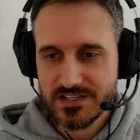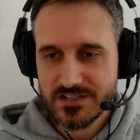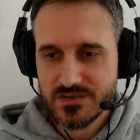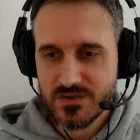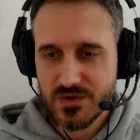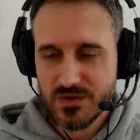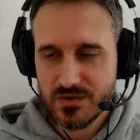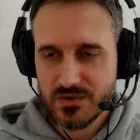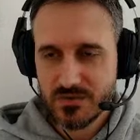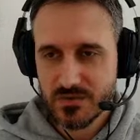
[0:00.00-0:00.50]
I
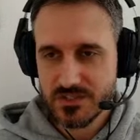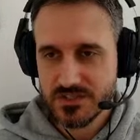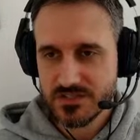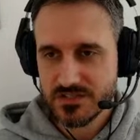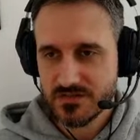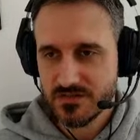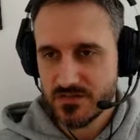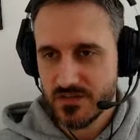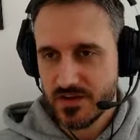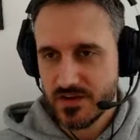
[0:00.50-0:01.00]
scroll,
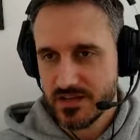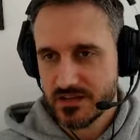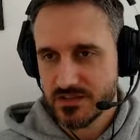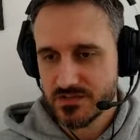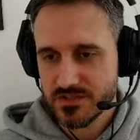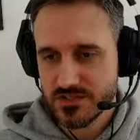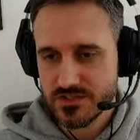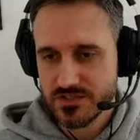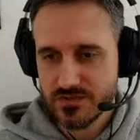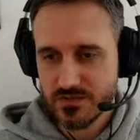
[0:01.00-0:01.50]
which is fine,
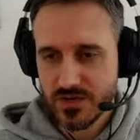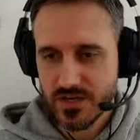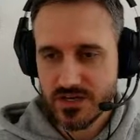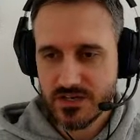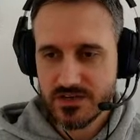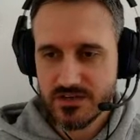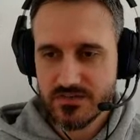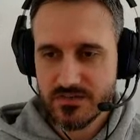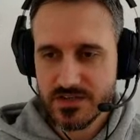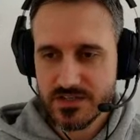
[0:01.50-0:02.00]
which is
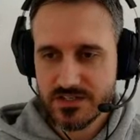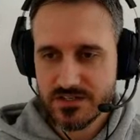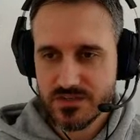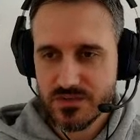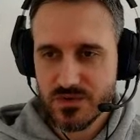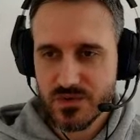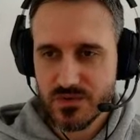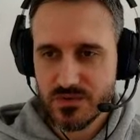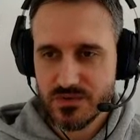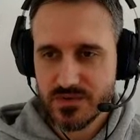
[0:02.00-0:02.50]
great, and if I
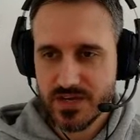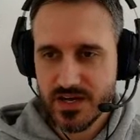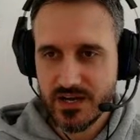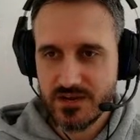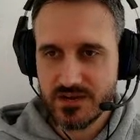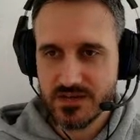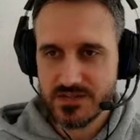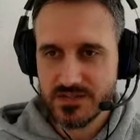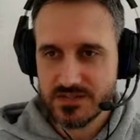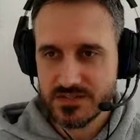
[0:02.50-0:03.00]
scroll
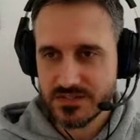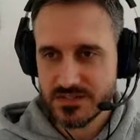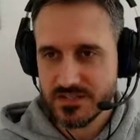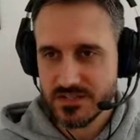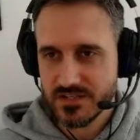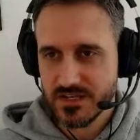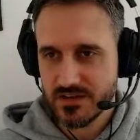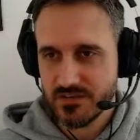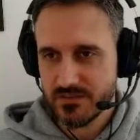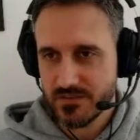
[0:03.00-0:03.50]
down, it's
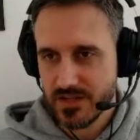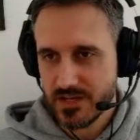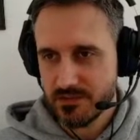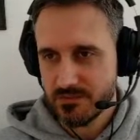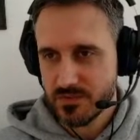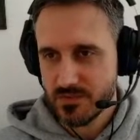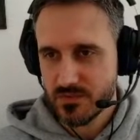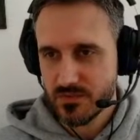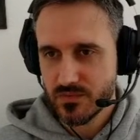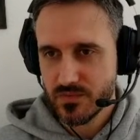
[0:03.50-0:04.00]
see
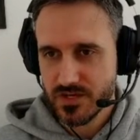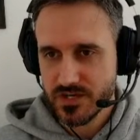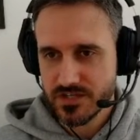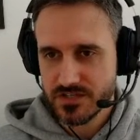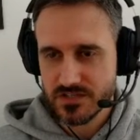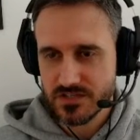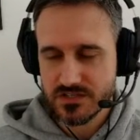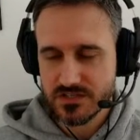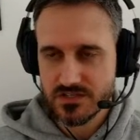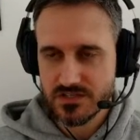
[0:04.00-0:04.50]
available
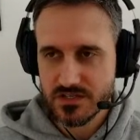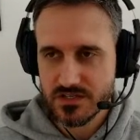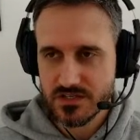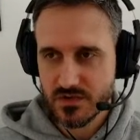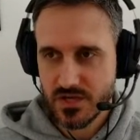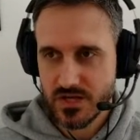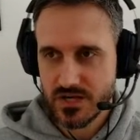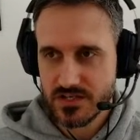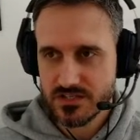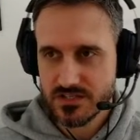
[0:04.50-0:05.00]
regions,
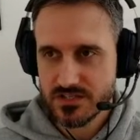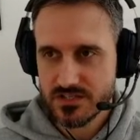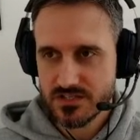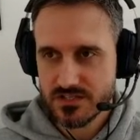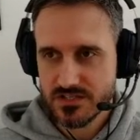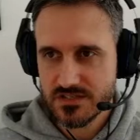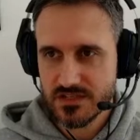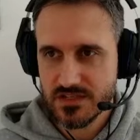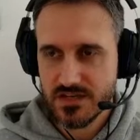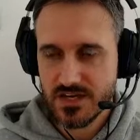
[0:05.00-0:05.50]
and you can
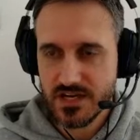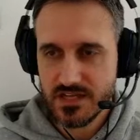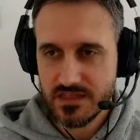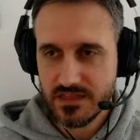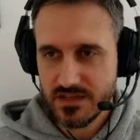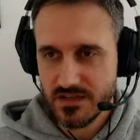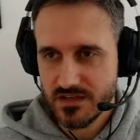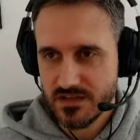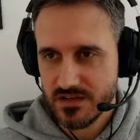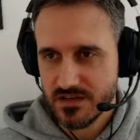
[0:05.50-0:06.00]
actually see, I
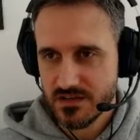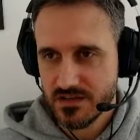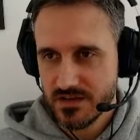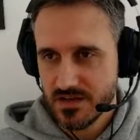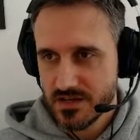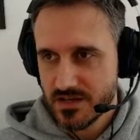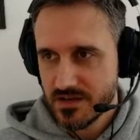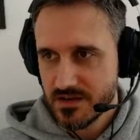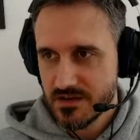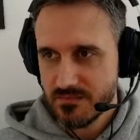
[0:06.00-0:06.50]
think,
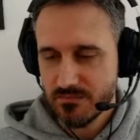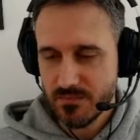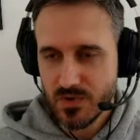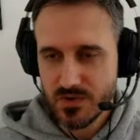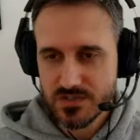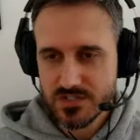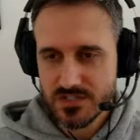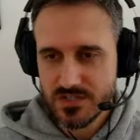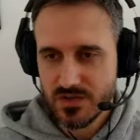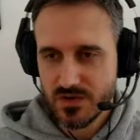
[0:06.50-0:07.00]

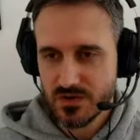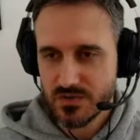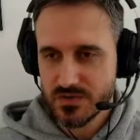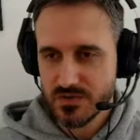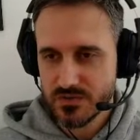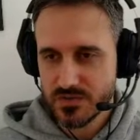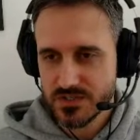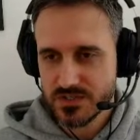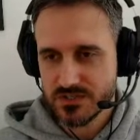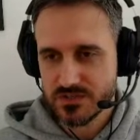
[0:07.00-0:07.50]
mostly all
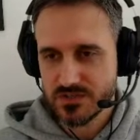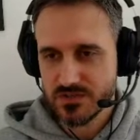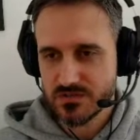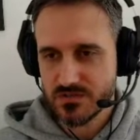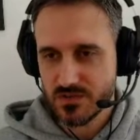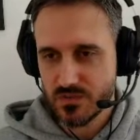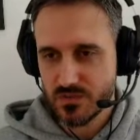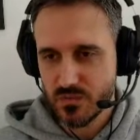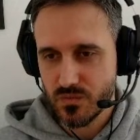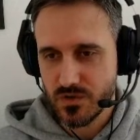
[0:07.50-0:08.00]
the regions
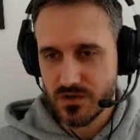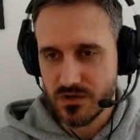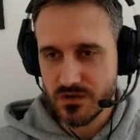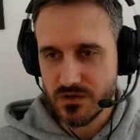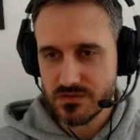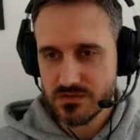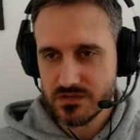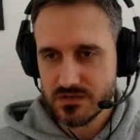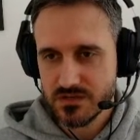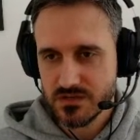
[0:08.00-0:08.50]
of the
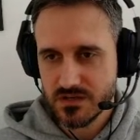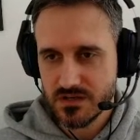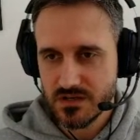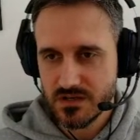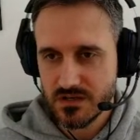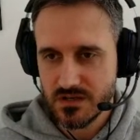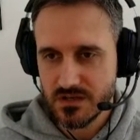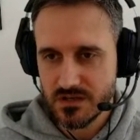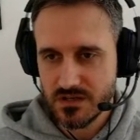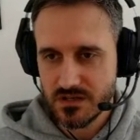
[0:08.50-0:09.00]
world.
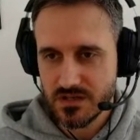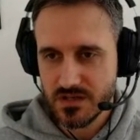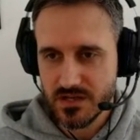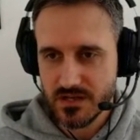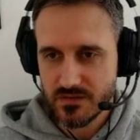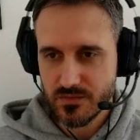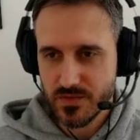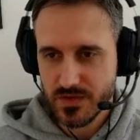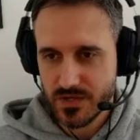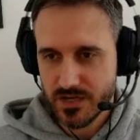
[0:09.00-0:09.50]

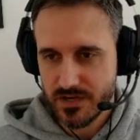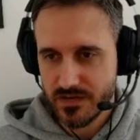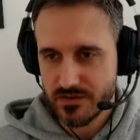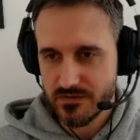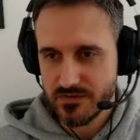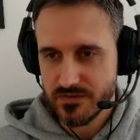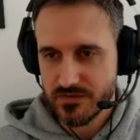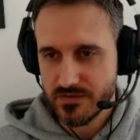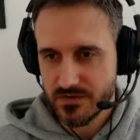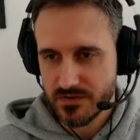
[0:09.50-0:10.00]
Like we
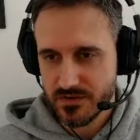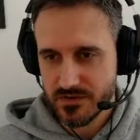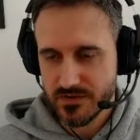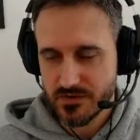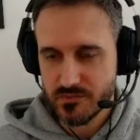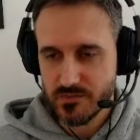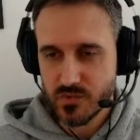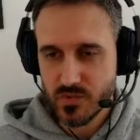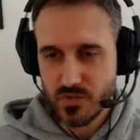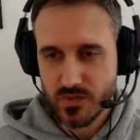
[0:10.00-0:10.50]
have
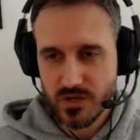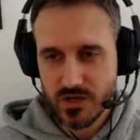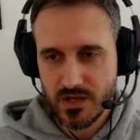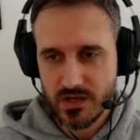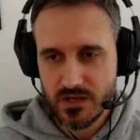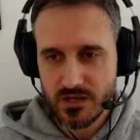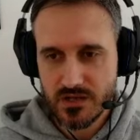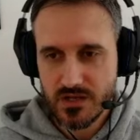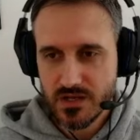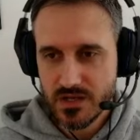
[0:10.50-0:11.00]

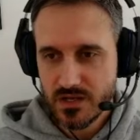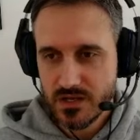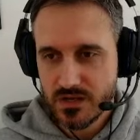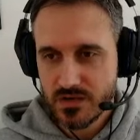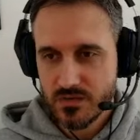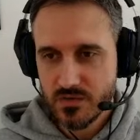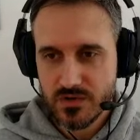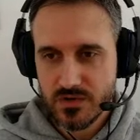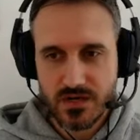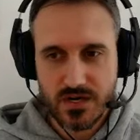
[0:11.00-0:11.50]
Brunei,
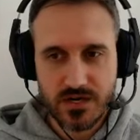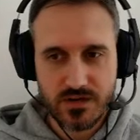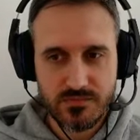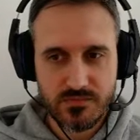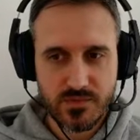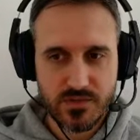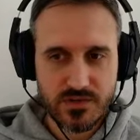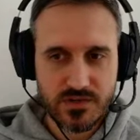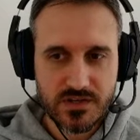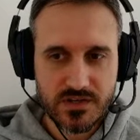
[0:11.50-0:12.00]
we
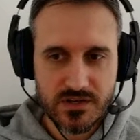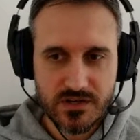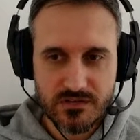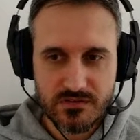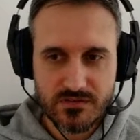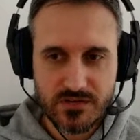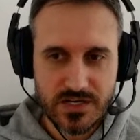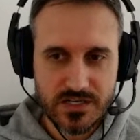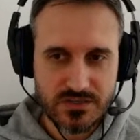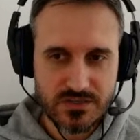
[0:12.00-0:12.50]
have
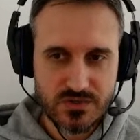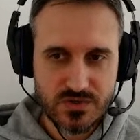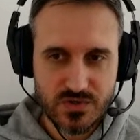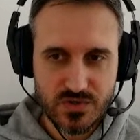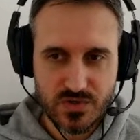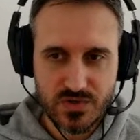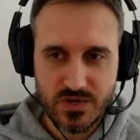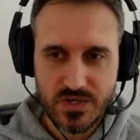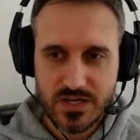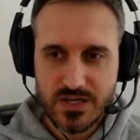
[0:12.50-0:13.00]
Burkina
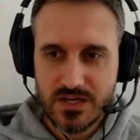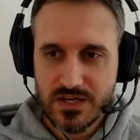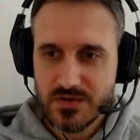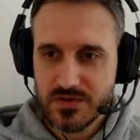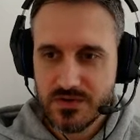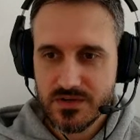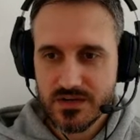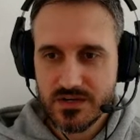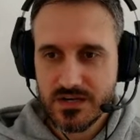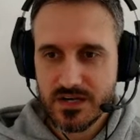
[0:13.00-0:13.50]
Faso,
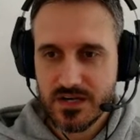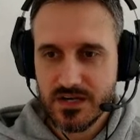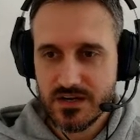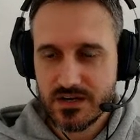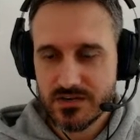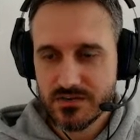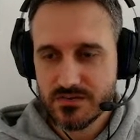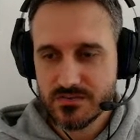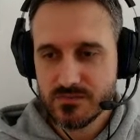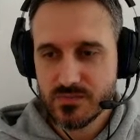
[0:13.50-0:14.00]
we
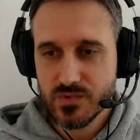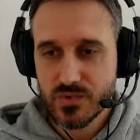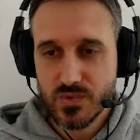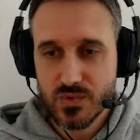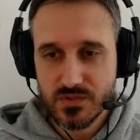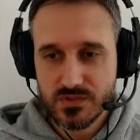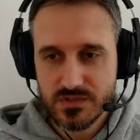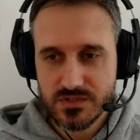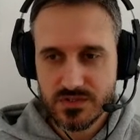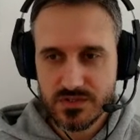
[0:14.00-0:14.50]
have
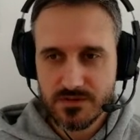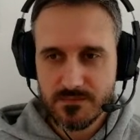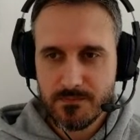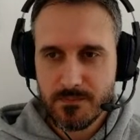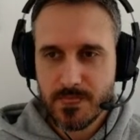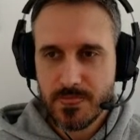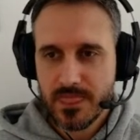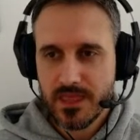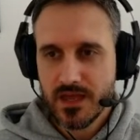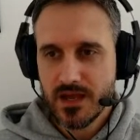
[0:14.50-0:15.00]
Burundi,